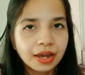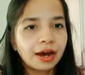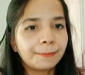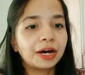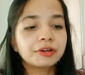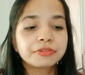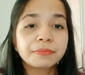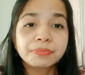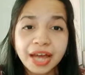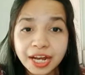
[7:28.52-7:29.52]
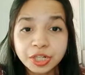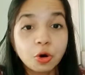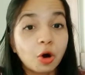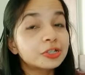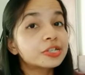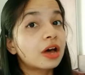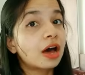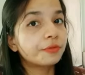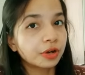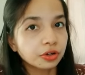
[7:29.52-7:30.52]
Apart from that, you also
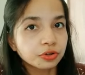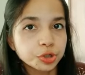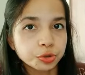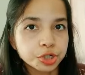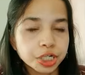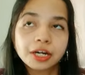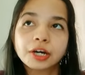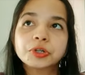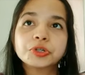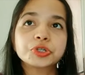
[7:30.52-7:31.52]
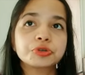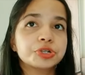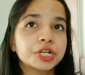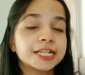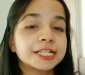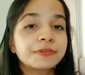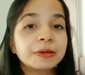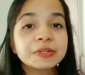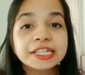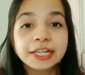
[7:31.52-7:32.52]
have Arun Joshi. Arun Joshi is
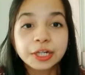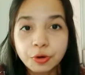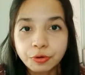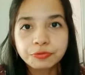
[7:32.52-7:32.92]
famously known